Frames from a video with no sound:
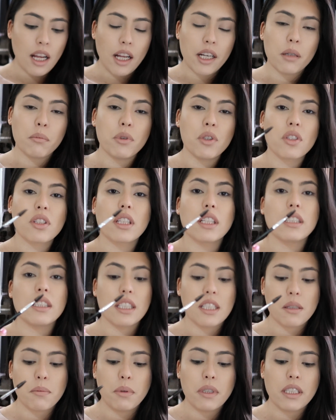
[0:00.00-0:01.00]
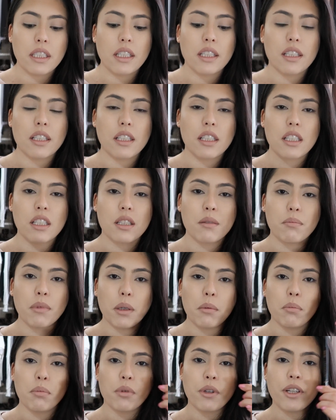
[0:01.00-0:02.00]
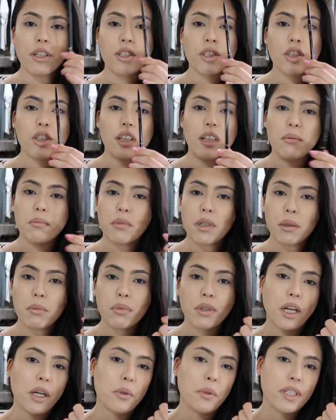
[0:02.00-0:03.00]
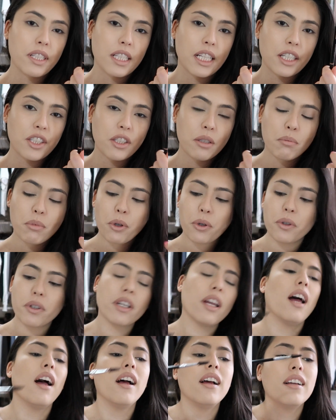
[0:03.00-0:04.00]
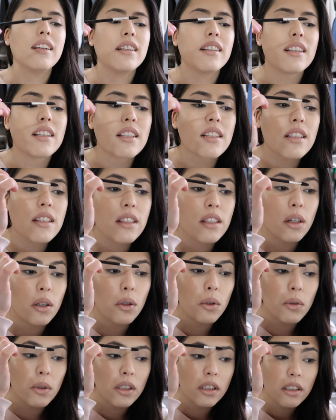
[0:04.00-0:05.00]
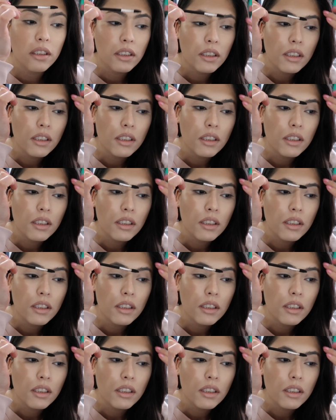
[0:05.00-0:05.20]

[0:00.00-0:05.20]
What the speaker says: And I'm using this because my brush on my brow is actually broke. So